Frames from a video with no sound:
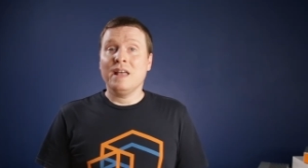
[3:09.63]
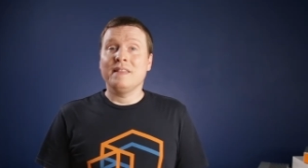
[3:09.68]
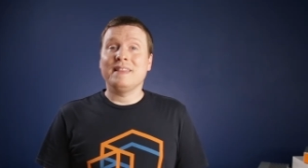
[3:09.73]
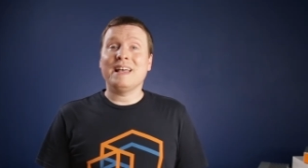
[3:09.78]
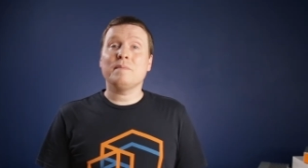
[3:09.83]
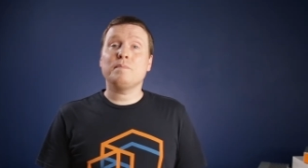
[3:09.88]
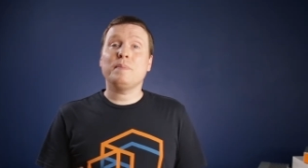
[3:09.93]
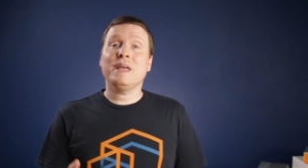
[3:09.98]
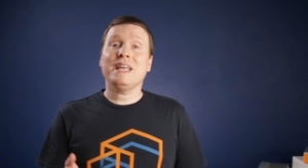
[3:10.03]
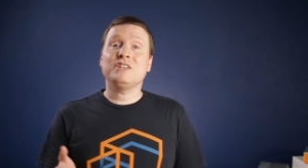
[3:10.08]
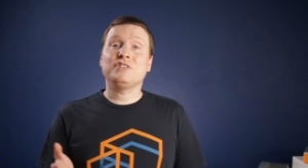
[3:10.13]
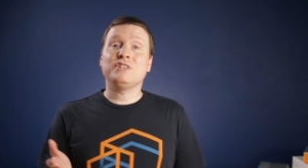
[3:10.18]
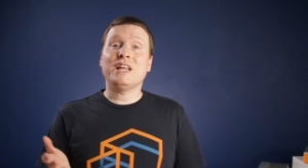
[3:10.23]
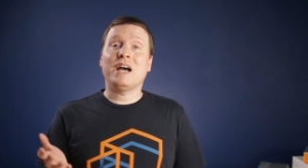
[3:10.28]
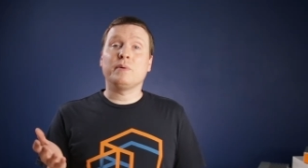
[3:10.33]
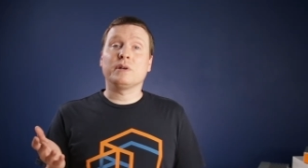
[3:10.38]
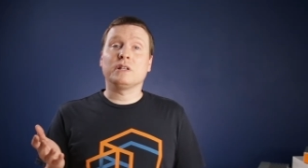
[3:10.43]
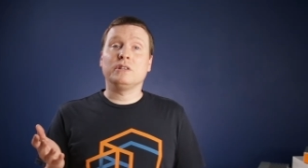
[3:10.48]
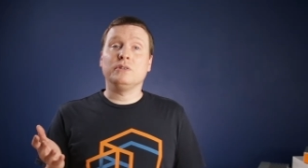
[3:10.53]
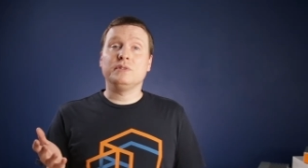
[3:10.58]
That page
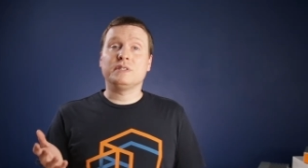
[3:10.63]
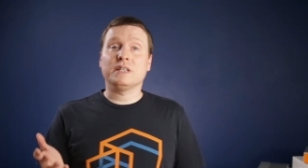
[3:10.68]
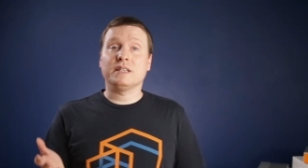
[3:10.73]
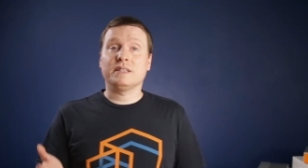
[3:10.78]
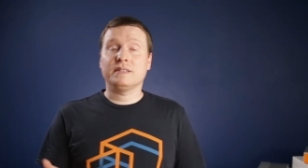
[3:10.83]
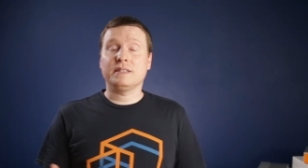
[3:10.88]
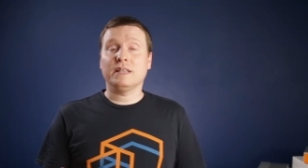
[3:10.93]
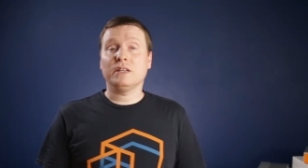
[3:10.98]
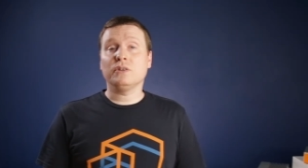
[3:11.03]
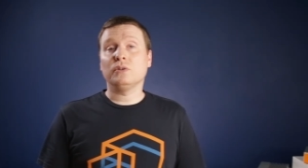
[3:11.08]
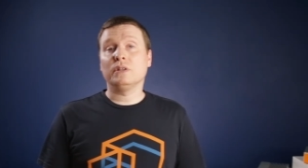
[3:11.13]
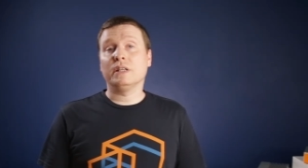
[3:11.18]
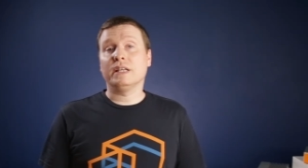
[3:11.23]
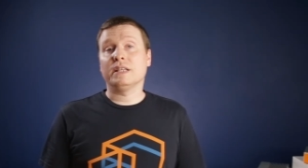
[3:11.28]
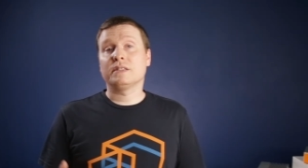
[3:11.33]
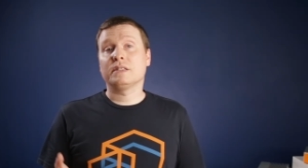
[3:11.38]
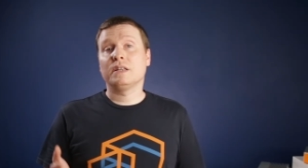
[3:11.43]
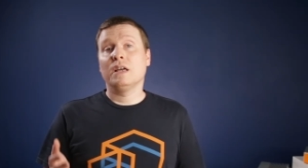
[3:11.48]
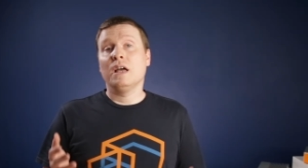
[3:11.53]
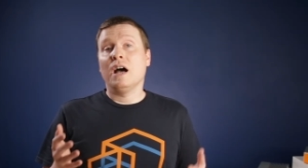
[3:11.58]
now includes a single
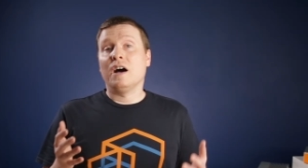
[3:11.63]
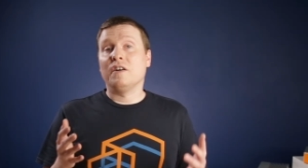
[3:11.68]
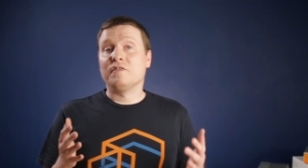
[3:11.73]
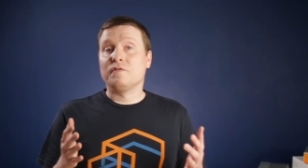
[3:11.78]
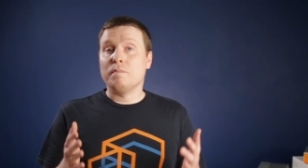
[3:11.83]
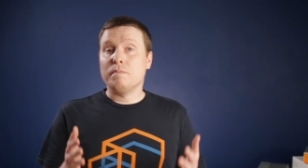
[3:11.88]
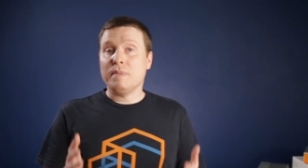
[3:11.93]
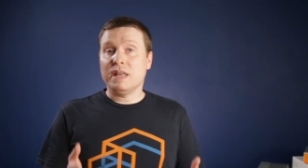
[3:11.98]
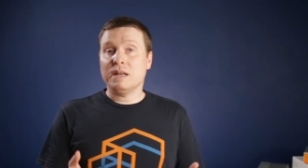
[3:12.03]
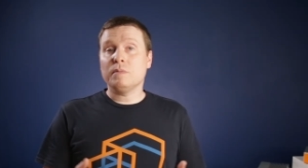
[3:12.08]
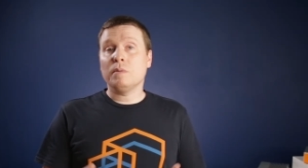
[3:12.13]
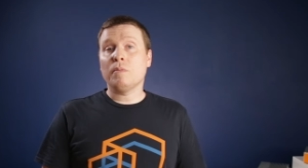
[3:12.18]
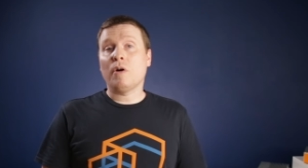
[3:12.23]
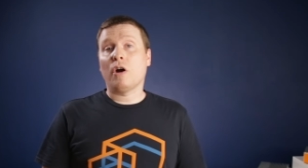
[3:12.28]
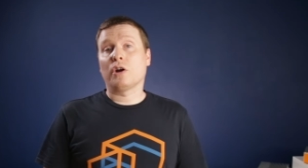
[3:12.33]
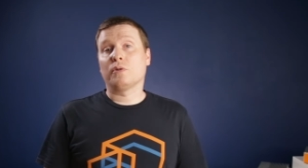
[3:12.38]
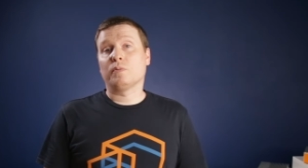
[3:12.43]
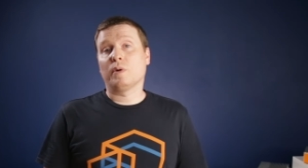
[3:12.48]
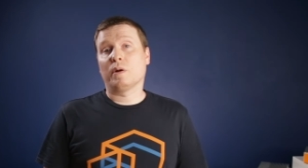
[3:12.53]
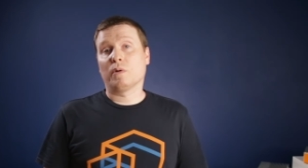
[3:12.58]
list of minimum
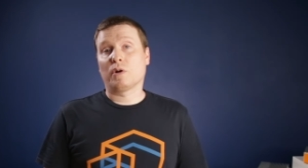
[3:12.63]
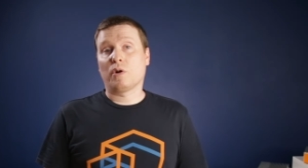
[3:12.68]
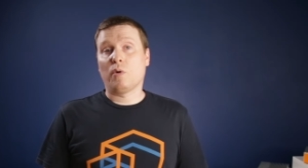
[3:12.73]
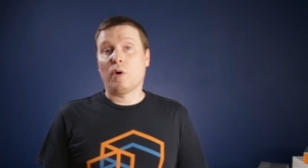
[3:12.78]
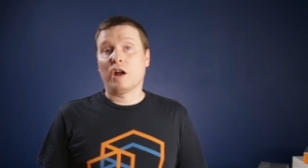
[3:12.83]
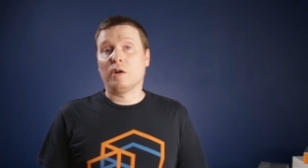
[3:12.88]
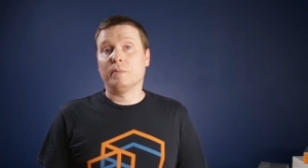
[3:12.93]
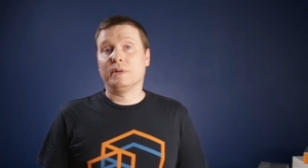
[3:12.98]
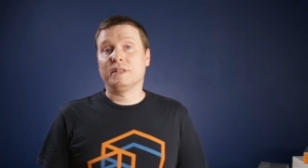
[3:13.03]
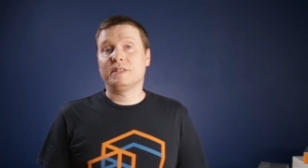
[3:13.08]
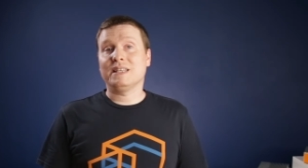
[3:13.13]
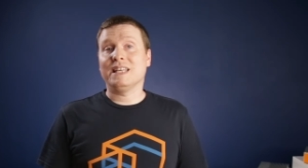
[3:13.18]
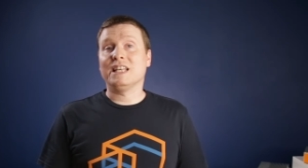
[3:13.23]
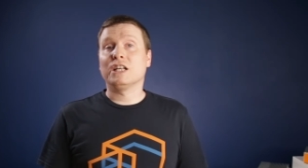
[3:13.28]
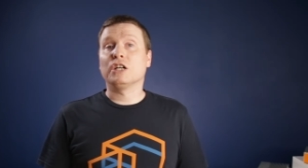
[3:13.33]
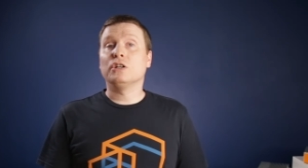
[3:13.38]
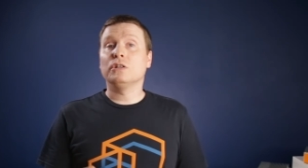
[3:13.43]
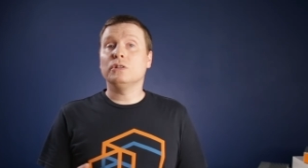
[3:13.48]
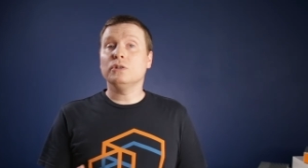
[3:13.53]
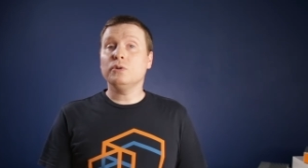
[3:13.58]
hardware requirements,
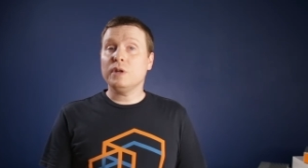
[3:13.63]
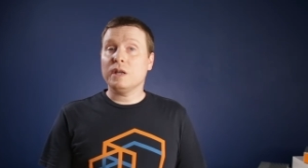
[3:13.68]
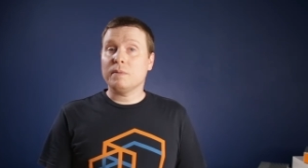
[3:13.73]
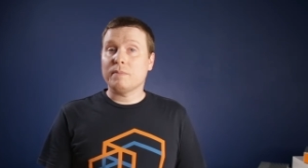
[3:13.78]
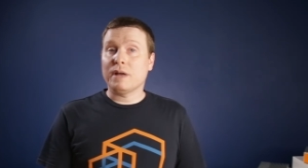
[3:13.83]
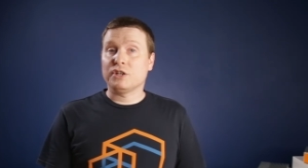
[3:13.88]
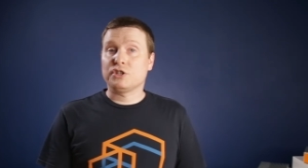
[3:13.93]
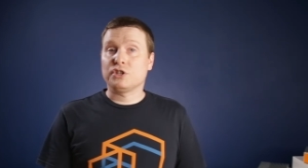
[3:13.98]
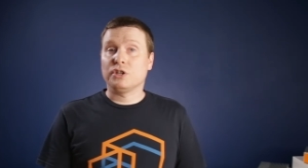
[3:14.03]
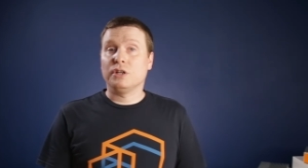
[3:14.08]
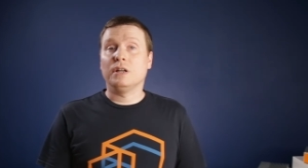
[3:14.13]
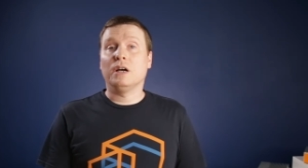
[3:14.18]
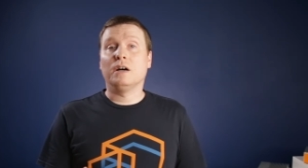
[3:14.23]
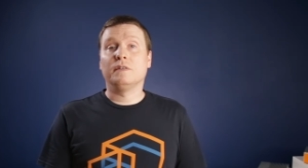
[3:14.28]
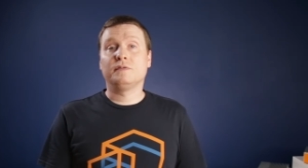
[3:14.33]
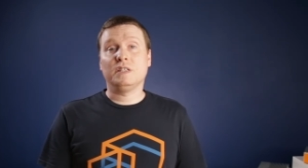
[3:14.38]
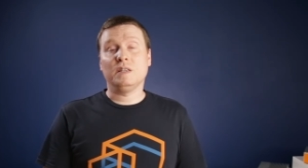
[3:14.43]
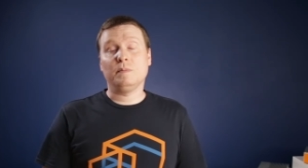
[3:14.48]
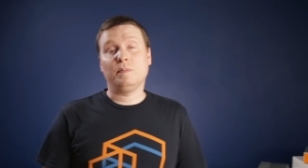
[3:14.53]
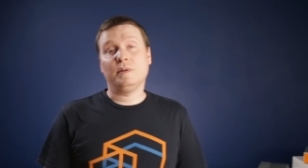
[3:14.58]
including mention
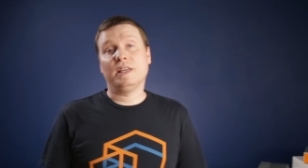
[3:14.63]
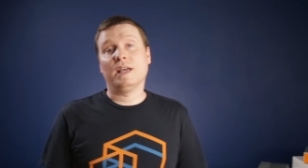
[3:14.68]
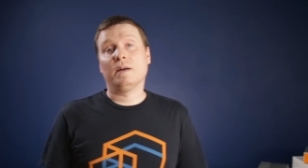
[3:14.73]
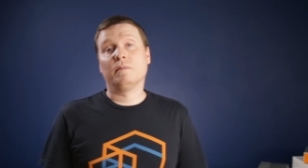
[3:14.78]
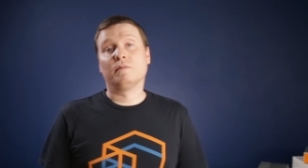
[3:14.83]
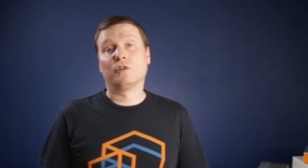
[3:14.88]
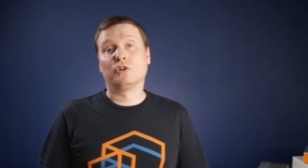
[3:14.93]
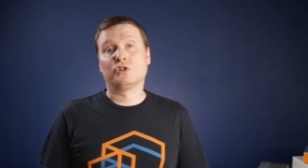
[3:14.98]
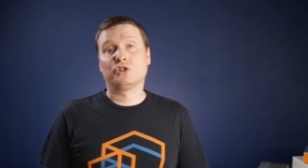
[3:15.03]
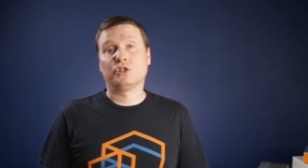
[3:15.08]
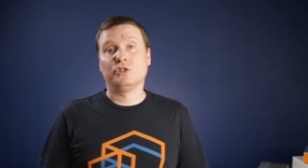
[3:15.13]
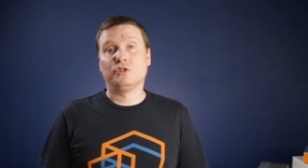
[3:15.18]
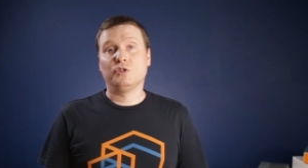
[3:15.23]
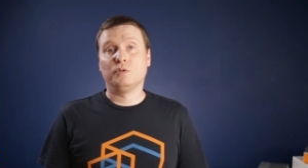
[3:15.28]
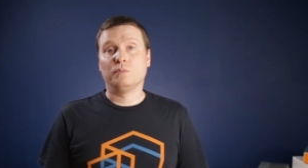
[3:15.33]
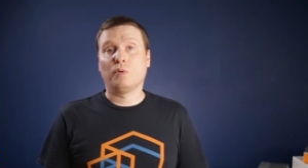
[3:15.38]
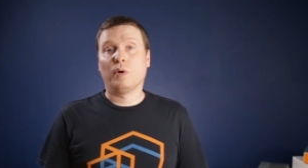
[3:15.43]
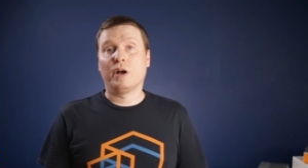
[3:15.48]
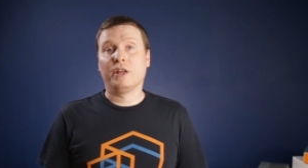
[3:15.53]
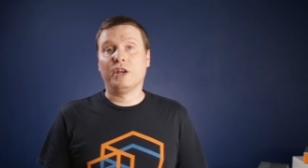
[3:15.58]
of TPM version
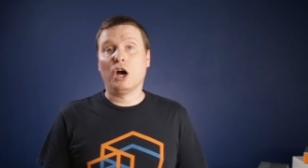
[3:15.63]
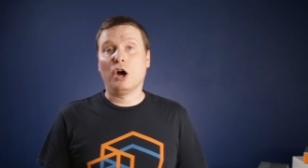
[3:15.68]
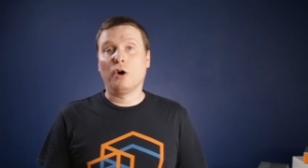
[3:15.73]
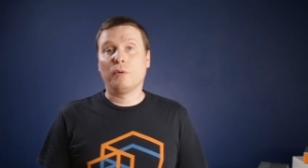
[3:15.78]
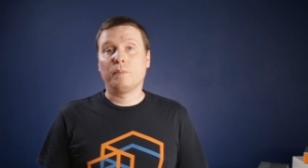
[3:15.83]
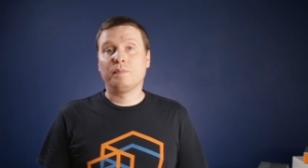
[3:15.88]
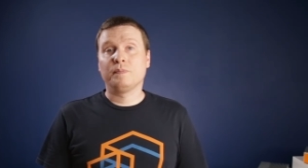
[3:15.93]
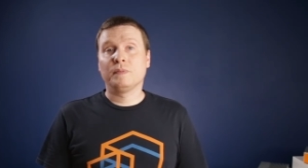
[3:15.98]
2.0.